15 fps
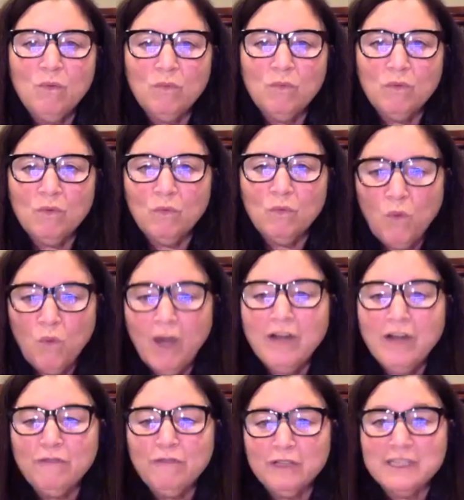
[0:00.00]

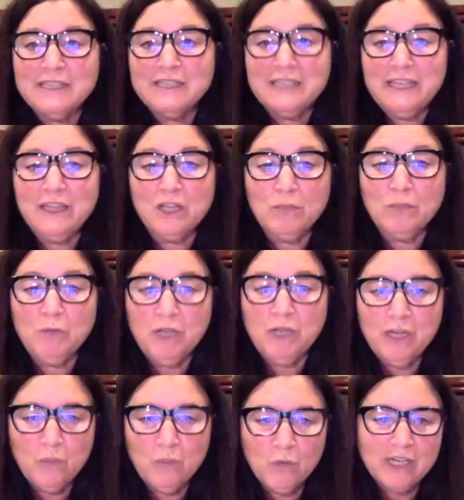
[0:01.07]
wonderful to see the community
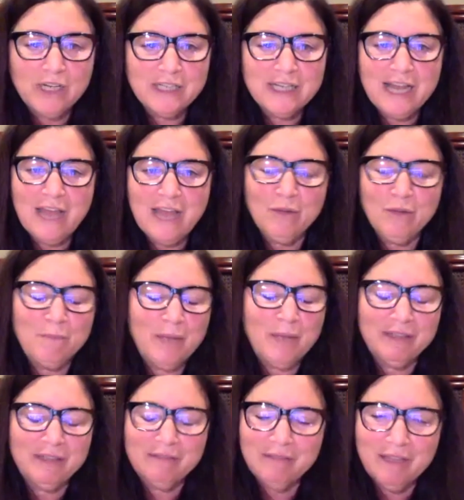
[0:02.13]
working together, but
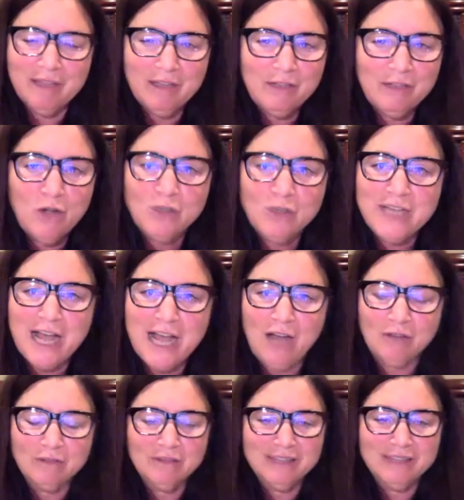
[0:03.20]
no doubt
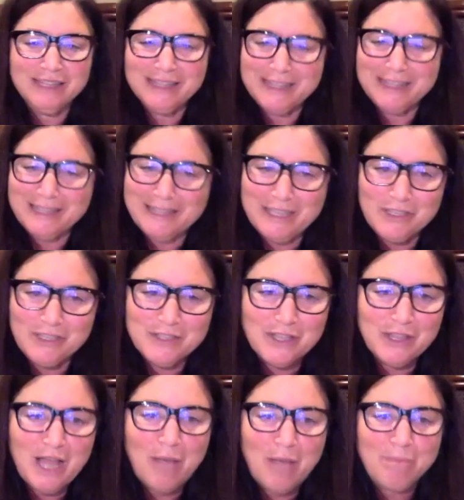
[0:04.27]
there's a
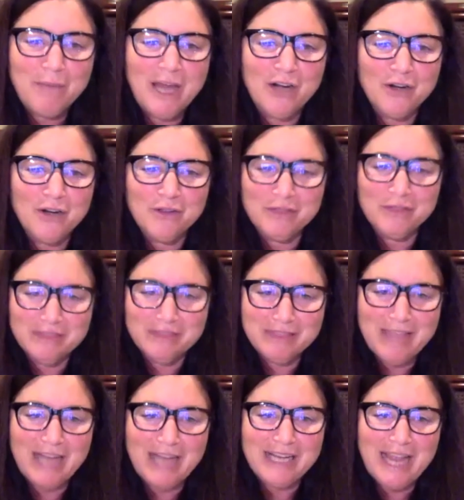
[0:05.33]
lot better
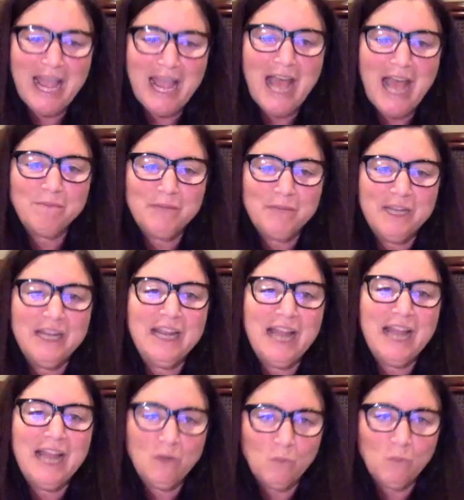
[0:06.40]
that can be
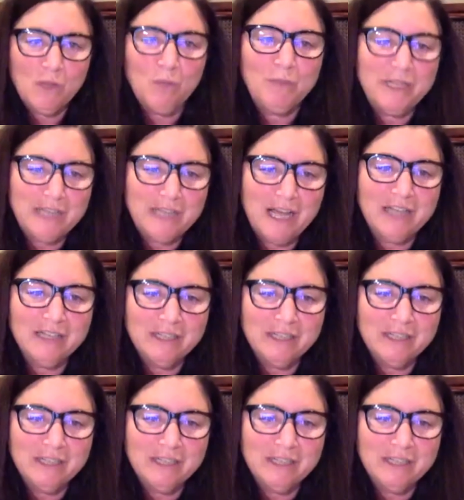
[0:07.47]
and will be done.